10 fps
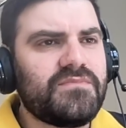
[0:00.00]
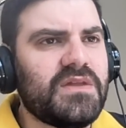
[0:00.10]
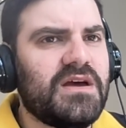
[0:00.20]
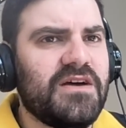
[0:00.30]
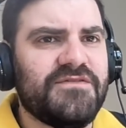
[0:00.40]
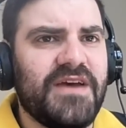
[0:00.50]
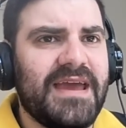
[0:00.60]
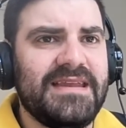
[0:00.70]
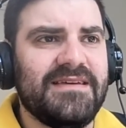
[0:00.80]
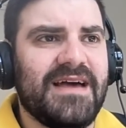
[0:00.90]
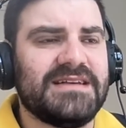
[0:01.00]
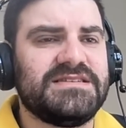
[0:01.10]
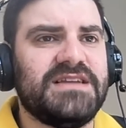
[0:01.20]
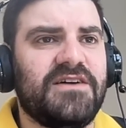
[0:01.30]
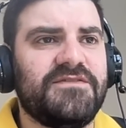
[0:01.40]
uh, for any of that
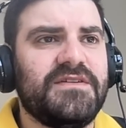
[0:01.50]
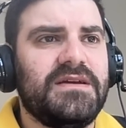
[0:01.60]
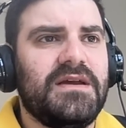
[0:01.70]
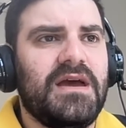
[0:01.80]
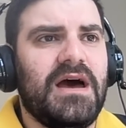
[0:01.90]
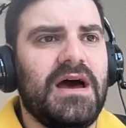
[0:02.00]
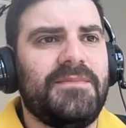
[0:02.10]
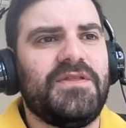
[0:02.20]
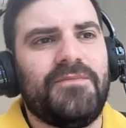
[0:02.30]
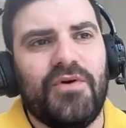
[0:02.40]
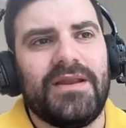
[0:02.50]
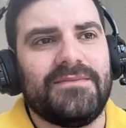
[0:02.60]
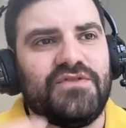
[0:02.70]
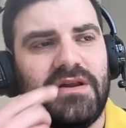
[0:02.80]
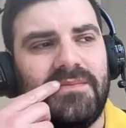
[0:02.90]
stuff. Uh, but the point
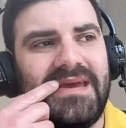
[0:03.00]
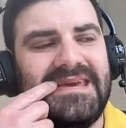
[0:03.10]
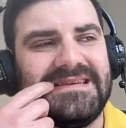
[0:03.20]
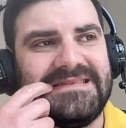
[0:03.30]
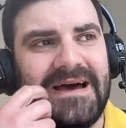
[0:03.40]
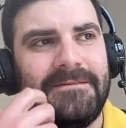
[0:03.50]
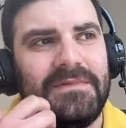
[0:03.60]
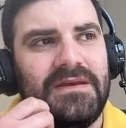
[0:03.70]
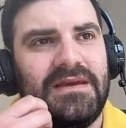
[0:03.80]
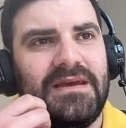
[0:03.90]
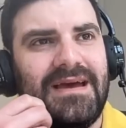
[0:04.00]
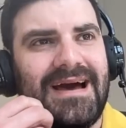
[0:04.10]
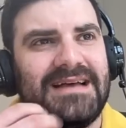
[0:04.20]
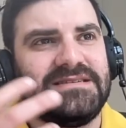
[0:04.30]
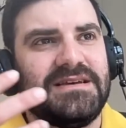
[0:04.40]
I'm trying to make is that
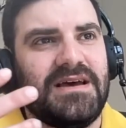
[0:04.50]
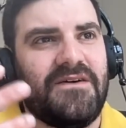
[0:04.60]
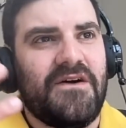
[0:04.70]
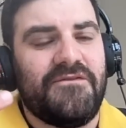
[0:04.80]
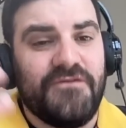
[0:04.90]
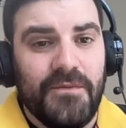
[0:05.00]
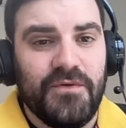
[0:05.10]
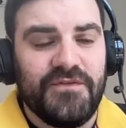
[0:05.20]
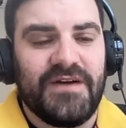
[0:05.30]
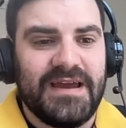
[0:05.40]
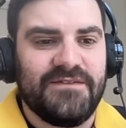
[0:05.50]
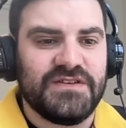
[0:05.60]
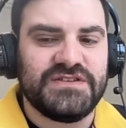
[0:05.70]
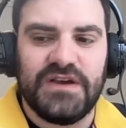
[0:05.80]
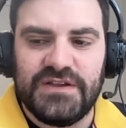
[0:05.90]
as a, a football fan of a
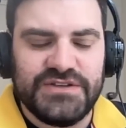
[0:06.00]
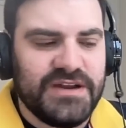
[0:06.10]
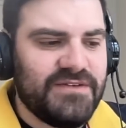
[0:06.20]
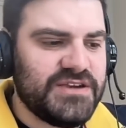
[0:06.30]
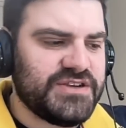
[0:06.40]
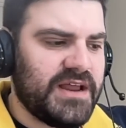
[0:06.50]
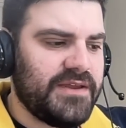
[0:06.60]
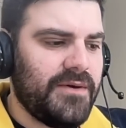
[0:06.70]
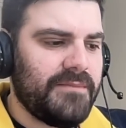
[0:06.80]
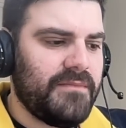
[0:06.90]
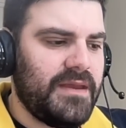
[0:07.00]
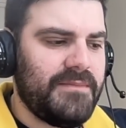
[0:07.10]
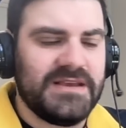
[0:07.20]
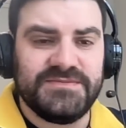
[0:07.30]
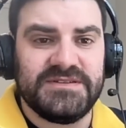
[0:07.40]
certain generation, I know I'm, it
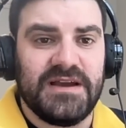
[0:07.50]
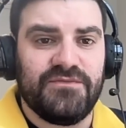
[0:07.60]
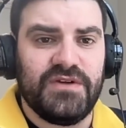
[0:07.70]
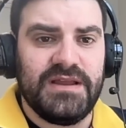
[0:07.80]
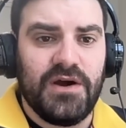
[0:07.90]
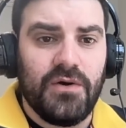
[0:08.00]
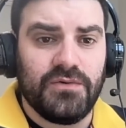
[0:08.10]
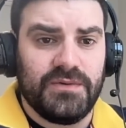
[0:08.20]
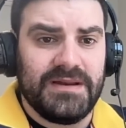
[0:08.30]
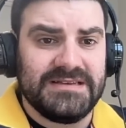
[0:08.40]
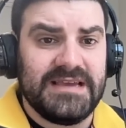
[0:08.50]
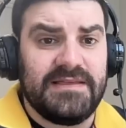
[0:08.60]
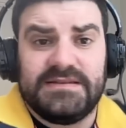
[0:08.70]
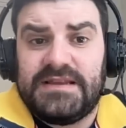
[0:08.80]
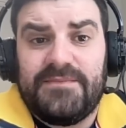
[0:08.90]
makes me sound really old when I say
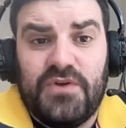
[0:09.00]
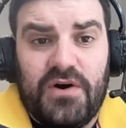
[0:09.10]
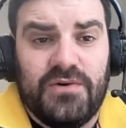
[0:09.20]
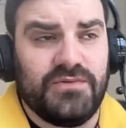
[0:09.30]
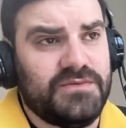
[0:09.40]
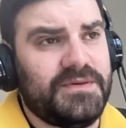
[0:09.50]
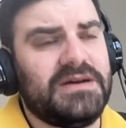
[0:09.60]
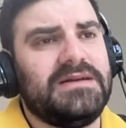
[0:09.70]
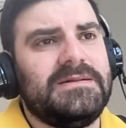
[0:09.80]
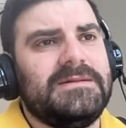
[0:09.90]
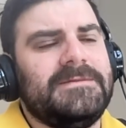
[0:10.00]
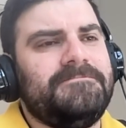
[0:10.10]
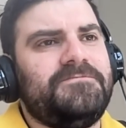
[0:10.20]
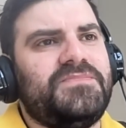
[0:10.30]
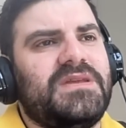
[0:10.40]
this, and I'm not old, but
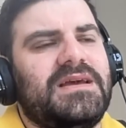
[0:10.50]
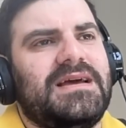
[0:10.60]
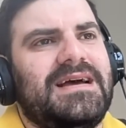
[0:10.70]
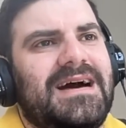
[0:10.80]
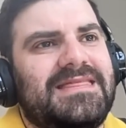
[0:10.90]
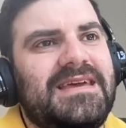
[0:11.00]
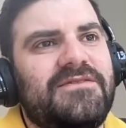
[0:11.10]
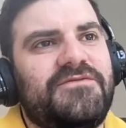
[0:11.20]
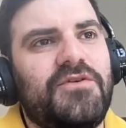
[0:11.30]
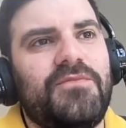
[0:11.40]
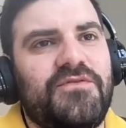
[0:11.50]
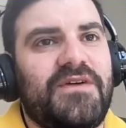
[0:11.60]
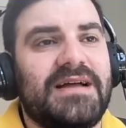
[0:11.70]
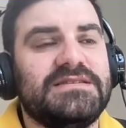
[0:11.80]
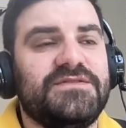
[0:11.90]
I think football
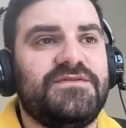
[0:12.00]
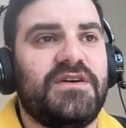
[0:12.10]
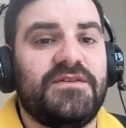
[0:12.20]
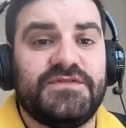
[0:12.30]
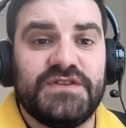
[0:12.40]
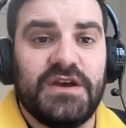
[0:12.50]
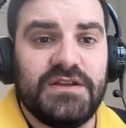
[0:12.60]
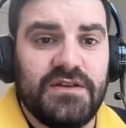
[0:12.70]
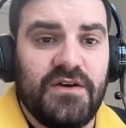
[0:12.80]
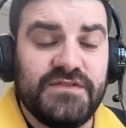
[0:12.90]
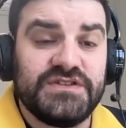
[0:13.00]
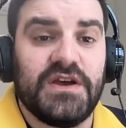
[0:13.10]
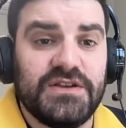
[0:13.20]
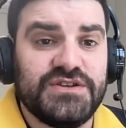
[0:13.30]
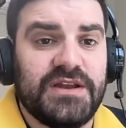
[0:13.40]
fans of, of certain of a
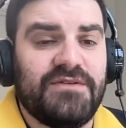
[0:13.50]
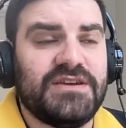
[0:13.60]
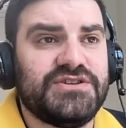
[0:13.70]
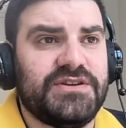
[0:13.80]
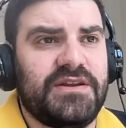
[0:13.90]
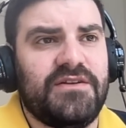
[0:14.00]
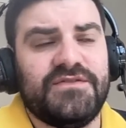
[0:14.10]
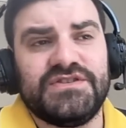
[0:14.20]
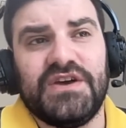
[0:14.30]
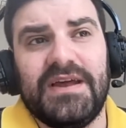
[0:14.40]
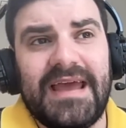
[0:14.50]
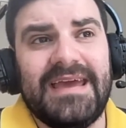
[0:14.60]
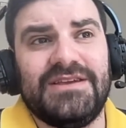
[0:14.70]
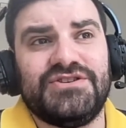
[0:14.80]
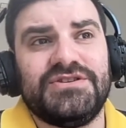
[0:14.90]
certain generation and of a certain
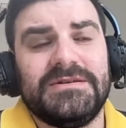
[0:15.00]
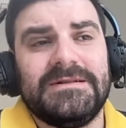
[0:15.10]
age